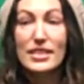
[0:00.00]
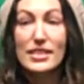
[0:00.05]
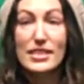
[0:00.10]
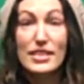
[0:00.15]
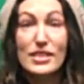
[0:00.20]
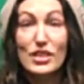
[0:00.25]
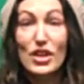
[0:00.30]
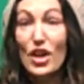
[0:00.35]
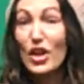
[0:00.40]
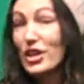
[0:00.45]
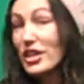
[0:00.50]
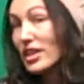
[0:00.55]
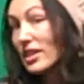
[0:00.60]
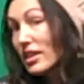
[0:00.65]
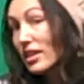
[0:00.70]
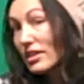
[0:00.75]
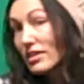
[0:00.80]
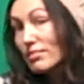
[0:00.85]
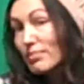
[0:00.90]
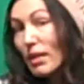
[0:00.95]

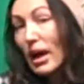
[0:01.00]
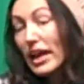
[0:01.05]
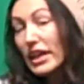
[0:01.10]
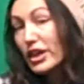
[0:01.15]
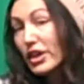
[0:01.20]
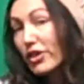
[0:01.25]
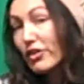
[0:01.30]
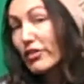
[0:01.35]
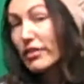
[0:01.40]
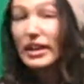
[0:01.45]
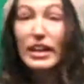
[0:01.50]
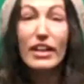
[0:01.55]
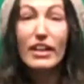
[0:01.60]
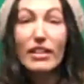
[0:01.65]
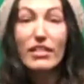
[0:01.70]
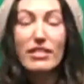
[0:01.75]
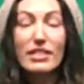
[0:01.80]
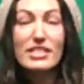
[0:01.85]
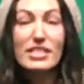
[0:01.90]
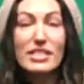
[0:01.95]
started my
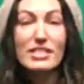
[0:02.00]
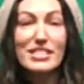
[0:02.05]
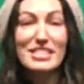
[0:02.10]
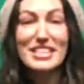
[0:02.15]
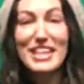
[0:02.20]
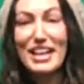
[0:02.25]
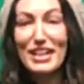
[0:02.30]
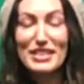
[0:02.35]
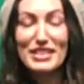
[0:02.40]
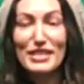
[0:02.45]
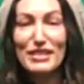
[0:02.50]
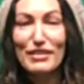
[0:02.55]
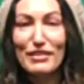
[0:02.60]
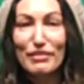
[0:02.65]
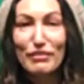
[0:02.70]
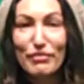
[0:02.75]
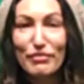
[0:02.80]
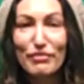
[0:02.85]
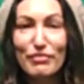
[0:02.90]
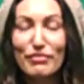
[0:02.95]
career as a
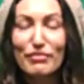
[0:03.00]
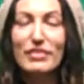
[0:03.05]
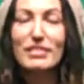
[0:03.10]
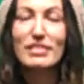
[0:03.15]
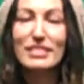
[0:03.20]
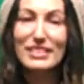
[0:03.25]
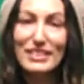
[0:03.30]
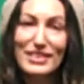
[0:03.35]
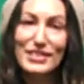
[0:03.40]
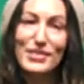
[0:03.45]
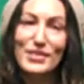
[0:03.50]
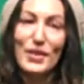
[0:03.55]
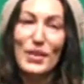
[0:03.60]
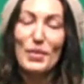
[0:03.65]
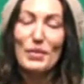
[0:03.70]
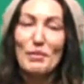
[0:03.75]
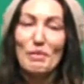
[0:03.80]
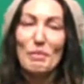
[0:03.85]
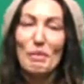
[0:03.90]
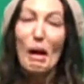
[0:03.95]
detective.
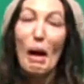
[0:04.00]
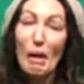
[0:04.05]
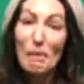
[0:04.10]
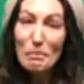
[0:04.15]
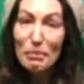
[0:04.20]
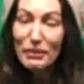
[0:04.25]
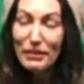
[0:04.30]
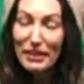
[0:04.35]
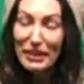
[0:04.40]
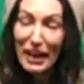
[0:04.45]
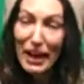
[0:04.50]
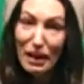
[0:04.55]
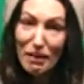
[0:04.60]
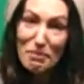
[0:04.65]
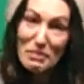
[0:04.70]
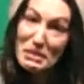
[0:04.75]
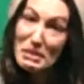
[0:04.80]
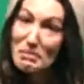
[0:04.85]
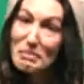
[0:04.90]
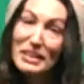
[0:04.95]
So I'm pretty
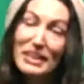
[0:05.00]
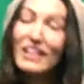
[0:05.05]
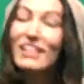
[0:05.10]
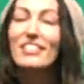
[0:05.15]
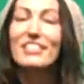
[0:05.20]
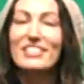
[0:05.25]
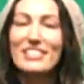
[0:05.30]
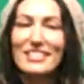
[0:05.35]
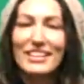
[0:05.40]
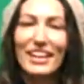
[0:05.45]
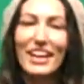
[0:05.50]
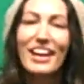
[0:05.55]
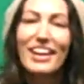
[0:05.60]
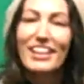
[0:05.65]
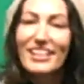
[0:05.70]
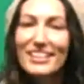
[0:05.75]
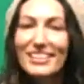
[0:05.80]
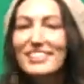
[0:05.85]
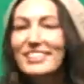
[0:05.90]
happy to be here today.